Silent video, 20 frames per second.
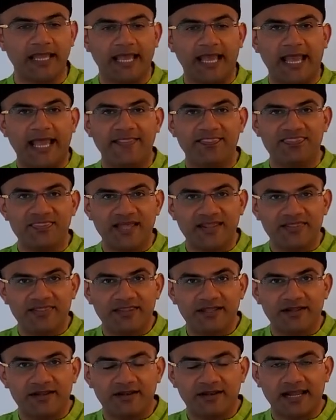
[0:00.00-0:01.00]
And then
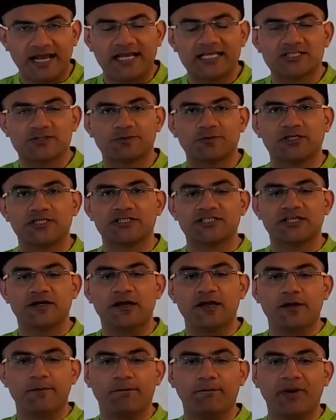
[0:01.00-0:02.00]
the last one is
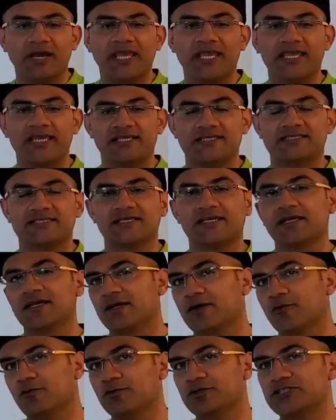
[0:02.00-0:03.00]
the Mahes,
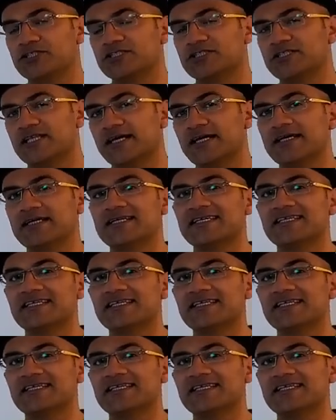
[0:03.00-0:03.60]
which is the